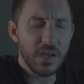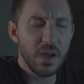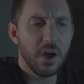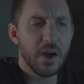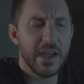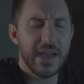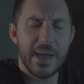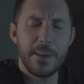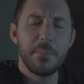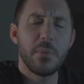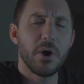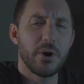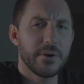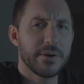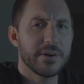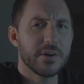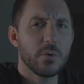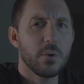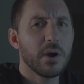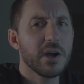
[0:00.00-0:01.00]
I am
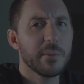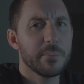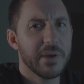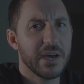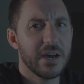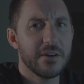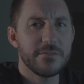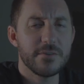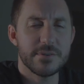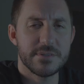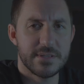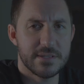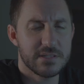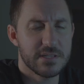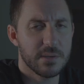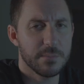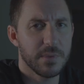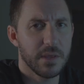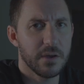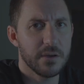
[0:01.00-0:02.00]
on quite a powerful
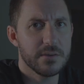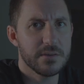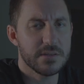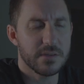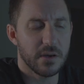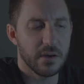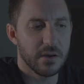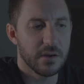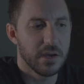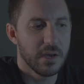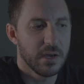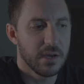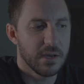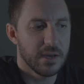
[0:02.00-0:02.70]
system though. So